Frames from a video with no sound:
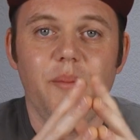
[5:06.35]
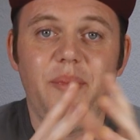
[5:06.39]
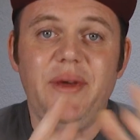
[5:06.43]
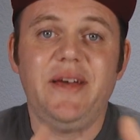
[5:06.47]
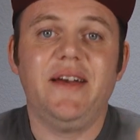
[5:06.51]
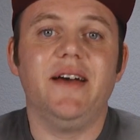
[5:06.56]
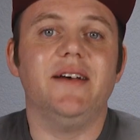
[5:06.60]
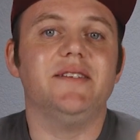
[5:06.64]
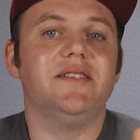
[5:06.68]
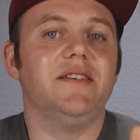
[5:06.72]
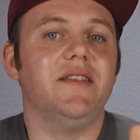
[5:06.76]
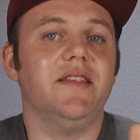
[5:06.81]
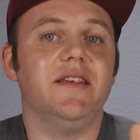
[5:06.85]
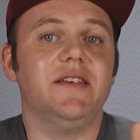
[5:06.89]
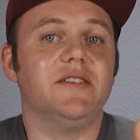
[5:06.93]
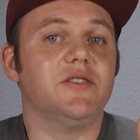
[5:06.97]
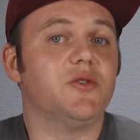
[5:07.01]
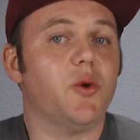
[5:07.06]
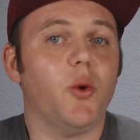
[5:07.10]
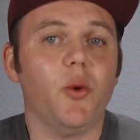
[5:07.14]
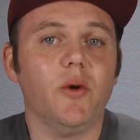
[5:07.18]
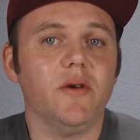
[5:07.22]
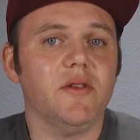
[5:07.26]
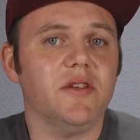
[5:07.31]
Because of
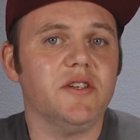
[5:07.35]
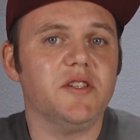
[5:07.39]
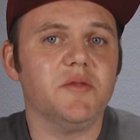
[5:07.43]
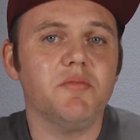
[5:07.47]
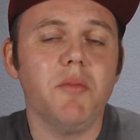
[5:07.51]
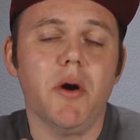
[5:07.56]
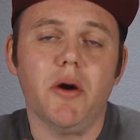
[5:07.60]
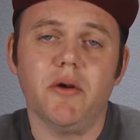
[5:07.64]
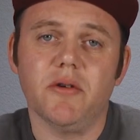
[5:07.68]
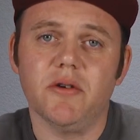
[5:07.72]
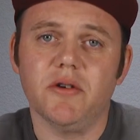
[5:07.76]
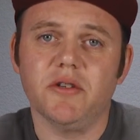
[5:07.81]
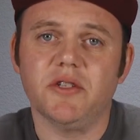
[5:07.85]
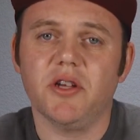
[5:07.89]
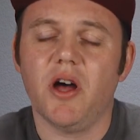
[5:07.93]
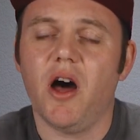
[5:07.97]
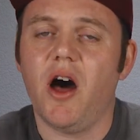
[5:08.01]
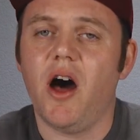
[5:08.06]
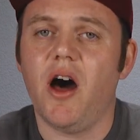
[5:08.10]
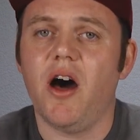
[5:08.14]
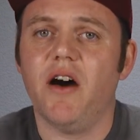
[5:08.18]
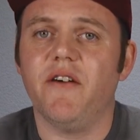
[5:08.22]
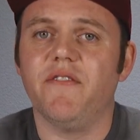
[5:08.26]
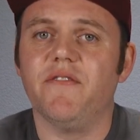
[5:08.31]
this, coreless motors
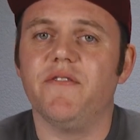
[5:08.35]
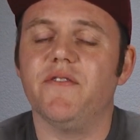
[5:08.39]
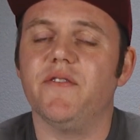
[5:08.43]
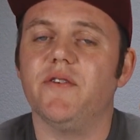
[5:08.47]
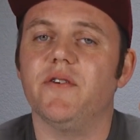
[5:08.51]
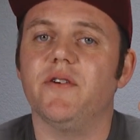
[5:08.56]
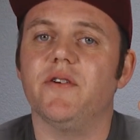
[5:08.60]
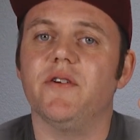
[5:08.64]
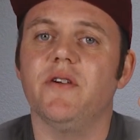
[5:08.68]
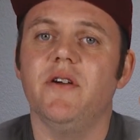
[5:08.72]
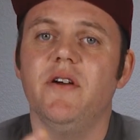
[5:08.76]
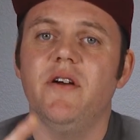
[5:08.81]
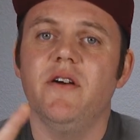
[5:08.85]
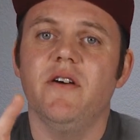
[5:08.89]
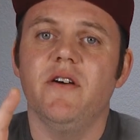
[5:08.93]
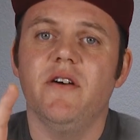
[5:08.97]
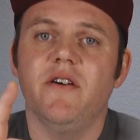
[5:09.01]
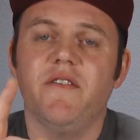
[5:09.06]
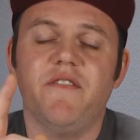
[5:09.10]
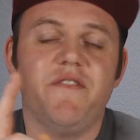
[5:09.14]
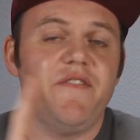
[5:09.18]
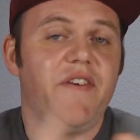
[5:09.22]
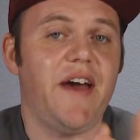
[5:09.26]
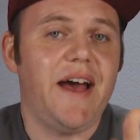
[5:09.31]
offer
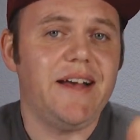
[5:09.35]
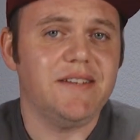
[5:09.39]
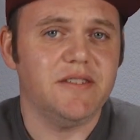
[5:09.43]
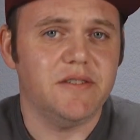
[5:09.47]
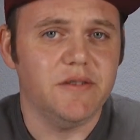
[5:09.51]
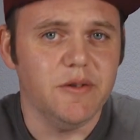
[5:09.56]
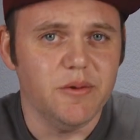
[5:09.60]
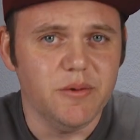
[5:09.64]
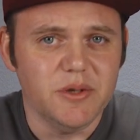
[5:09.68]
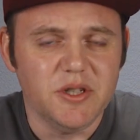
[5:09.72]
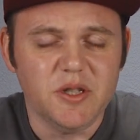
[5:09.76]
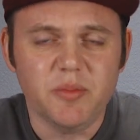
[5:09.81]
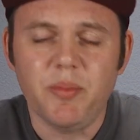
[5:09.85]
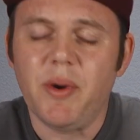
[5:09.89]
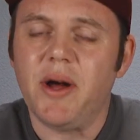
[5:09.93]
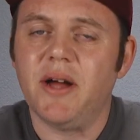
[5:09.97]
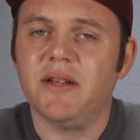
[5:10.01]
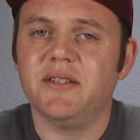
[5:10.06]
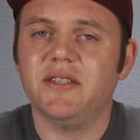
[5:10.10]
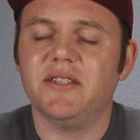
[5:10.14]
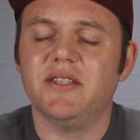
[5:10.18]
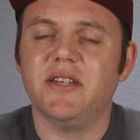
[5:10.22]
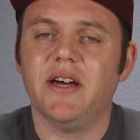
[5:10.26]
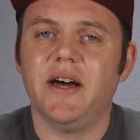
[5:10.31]
faster
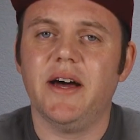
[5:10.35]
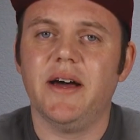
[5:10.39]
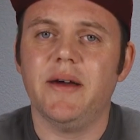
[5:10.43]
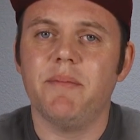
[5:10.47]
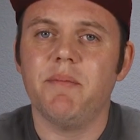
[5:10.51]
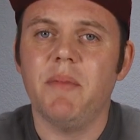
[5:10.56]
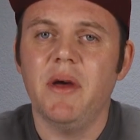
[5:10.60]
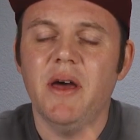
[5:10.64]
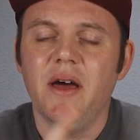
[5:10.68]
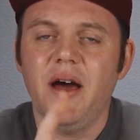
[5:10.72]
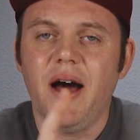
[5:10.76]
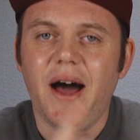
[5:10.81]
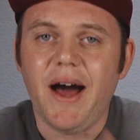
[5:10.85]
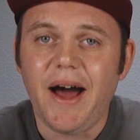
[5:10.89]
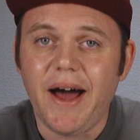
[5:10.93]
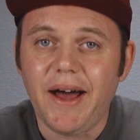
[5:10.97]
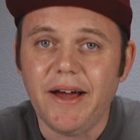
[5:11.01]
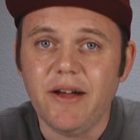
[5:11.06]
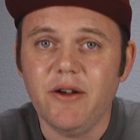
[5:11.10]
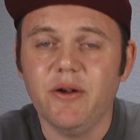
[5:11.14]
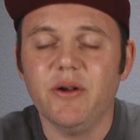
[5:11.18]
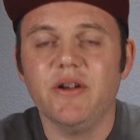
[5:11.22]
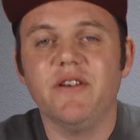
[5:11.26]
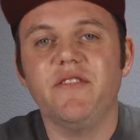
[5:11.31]
response time,
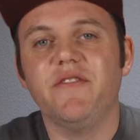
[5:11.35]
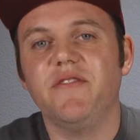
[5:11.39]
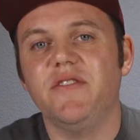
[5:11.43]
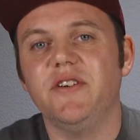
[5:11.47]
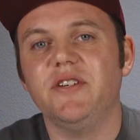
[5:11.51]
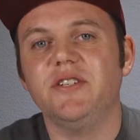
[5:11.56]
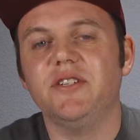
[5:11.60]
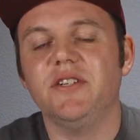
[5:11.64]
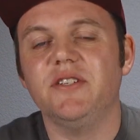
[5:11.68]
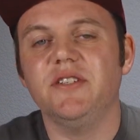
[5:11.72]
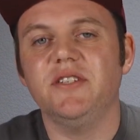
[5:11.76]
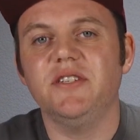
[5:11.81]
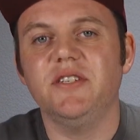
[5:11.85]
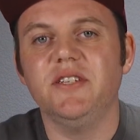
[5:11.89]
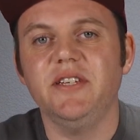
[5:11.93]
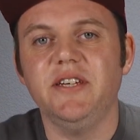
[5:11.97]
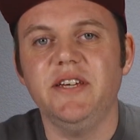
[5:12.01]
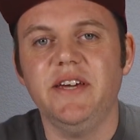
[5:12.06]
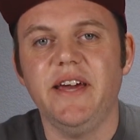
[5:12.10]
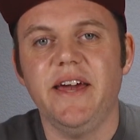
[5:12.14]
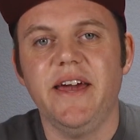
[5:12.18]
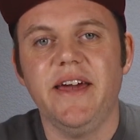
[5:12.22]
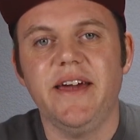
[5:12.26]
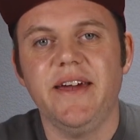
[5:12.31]
higher
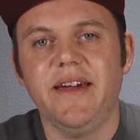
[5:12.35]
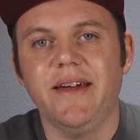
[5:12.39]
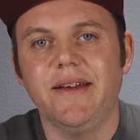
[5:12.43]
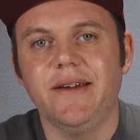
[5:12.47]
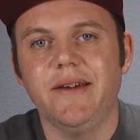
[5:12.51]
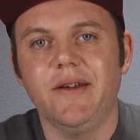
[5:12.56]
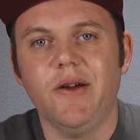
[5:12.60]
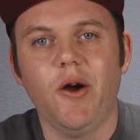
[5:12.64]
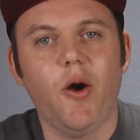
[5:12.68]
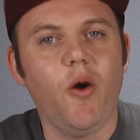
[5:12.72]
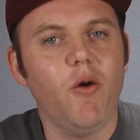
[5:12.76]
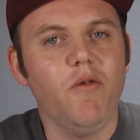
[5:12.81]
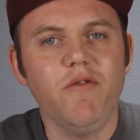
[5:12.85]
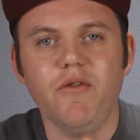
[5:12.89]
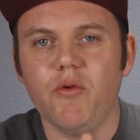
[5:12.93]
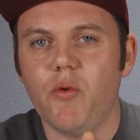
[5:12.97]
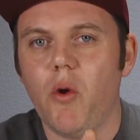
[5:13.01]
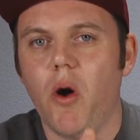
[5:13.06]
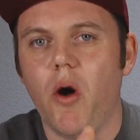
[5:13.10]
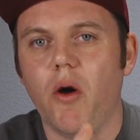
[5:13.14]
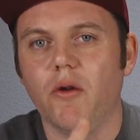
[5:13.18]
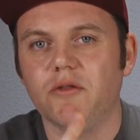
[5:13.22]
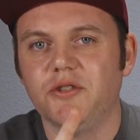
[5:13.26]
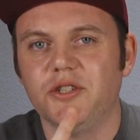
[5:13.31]
efficiency, and
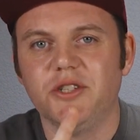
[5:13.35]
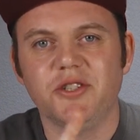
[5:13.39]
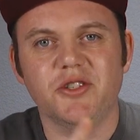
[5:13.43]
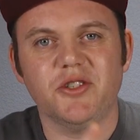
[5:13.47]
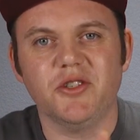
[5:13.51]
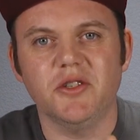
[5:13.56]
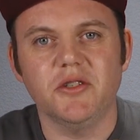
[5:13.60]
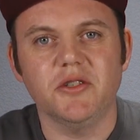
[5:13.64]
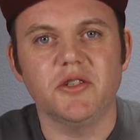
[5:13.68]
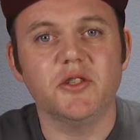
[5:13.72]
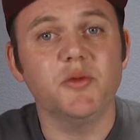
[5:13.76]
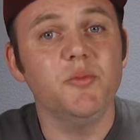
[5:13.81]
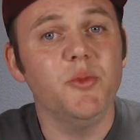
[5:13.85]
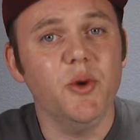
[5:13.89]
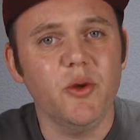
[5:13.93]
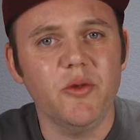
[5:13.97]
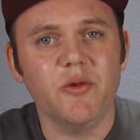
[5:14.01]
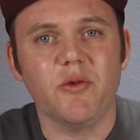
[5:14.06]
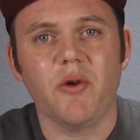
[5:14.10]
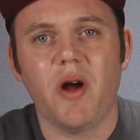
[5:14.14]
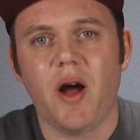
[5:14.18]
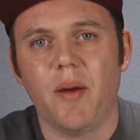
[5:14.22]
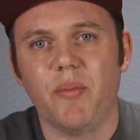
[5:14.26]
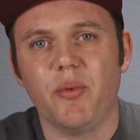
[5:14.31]
overall just
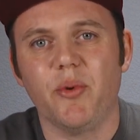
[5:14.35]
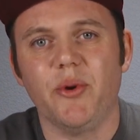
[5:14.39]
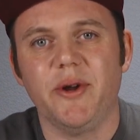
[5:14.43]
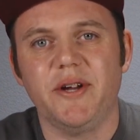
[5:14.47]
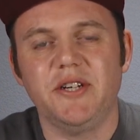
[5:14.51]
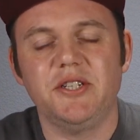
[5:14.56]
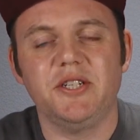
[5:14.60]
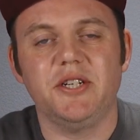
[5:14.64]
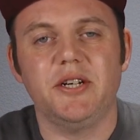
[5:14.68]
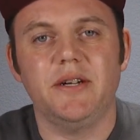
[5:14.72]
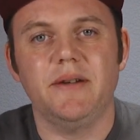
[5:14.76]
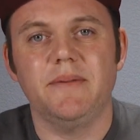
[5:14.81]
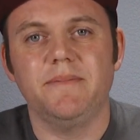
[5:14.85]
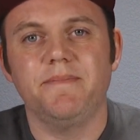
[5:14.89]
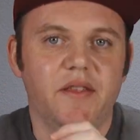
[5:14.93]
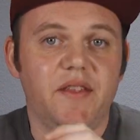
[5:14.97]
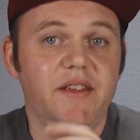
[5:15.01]
smoother operation.